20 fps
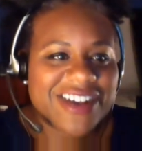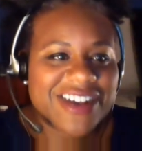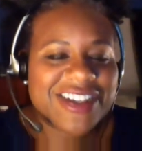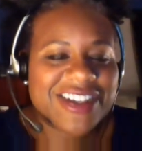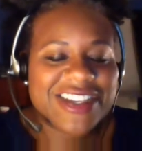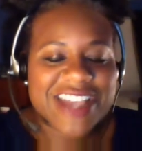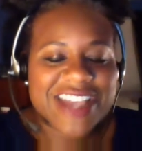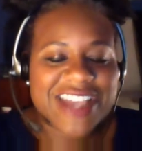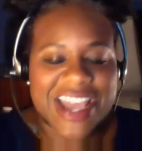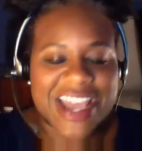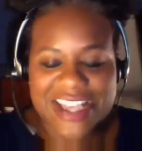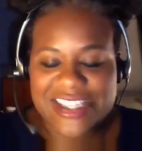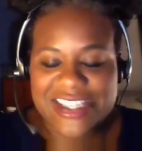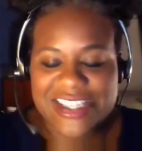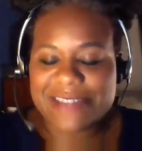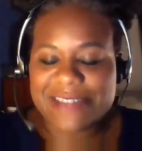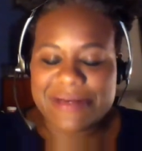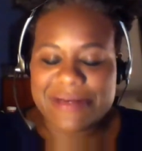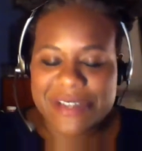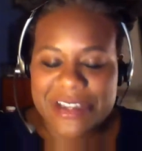yeah,
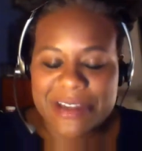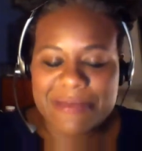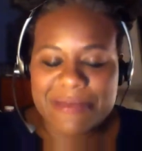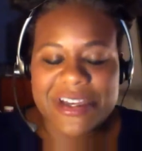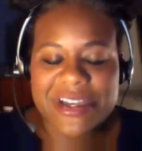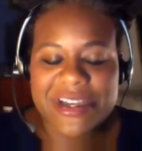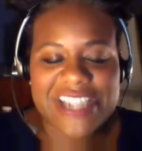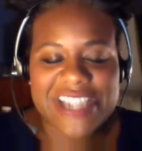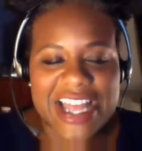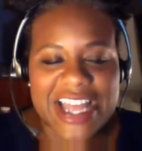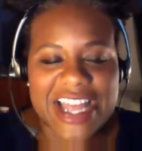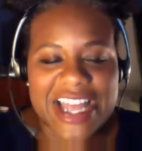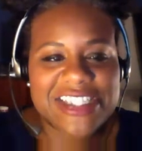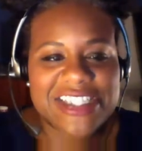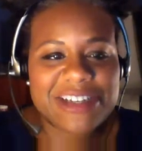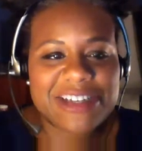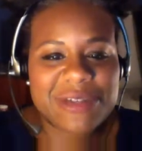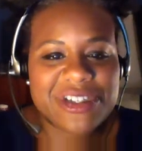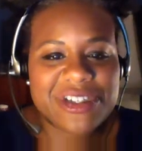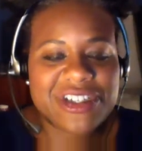sometimes it can be
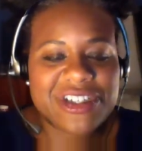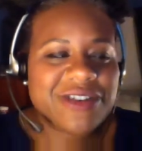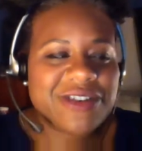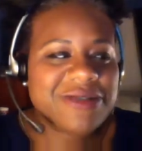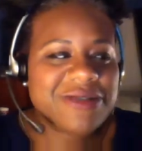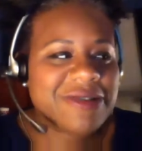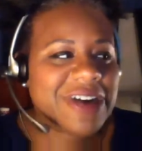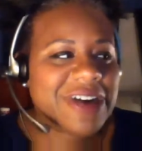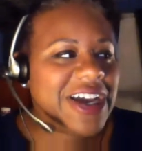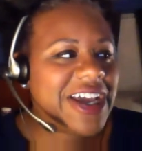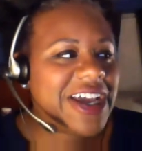challenging, but you know what?